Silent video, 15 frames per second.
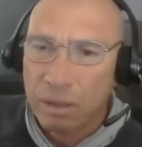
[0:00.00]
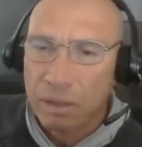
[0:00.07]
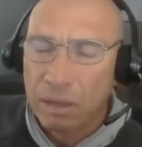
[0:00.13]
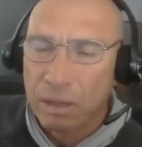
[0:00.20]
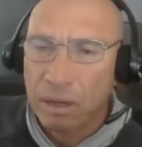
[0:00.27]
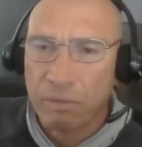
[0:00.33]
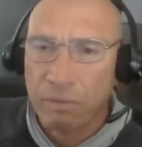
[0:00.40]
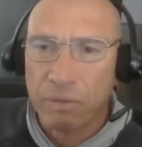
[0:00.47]

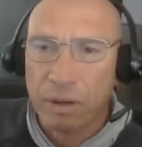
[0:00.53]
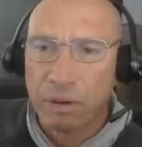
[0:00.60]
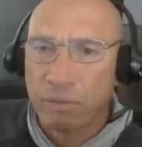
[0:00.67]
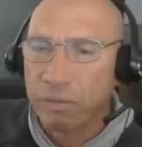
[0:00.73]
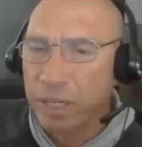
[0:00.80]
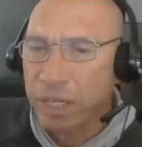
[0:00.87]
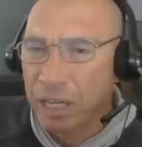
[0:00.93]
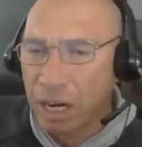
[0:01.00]

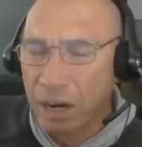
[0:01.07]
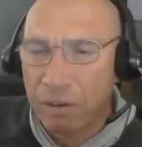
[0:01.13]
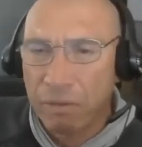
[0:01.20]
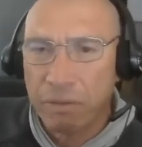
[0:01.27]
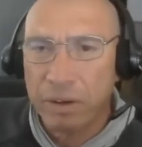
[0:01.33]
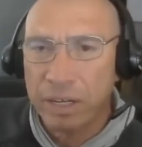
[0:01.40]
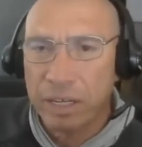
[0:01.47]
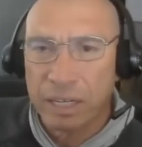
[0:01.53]
of
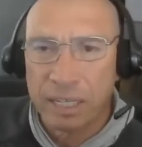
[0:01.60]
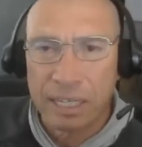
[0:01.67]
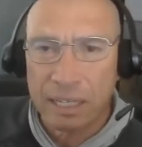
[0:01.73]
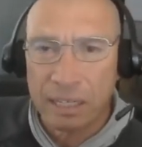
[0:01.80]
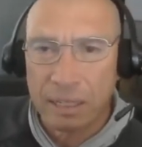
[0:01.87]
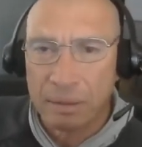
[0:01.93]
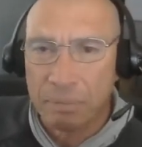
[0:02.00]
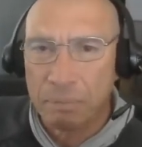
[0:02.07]
recovery
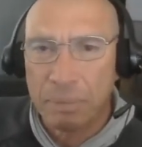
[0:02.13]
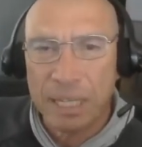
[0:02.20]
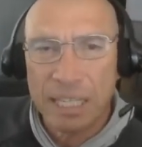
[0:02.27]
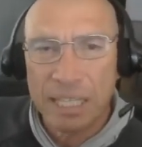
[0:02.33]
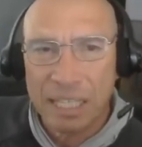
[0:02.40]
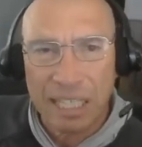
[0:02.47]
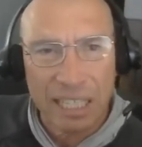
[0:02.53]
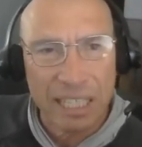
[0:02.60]
and
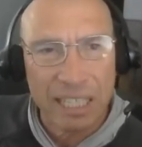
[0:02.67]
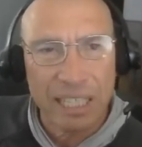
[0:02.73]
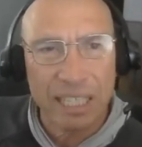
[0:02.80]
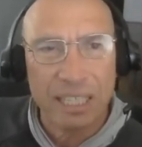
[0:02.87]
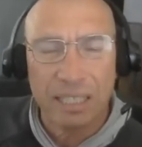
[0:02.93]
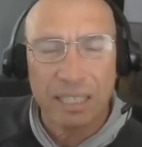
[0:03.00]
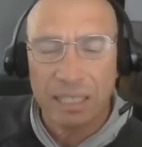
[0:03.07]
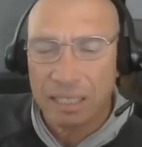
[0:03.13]
being
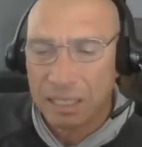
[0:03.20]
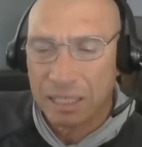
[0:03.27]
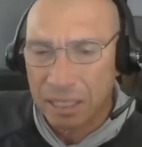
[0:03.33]
clean.